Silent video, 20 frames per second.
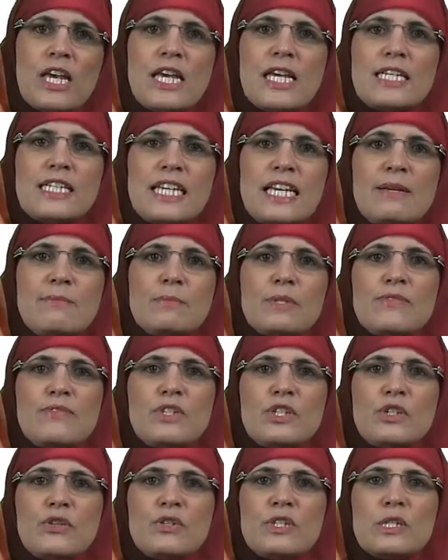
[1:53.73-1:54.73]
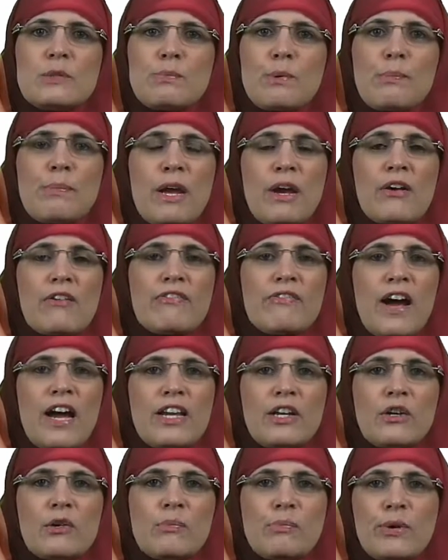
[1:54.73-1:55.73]
Teams of students prepare a
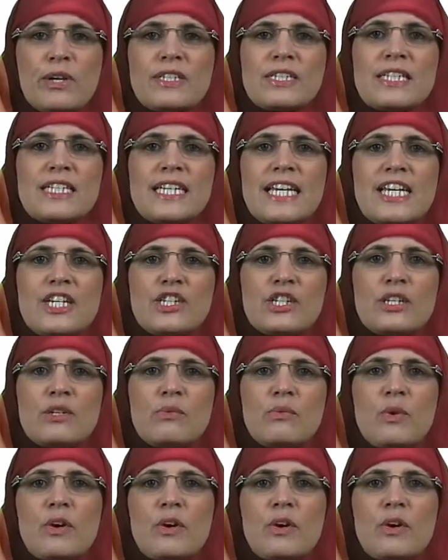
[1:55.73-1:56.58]
final presentation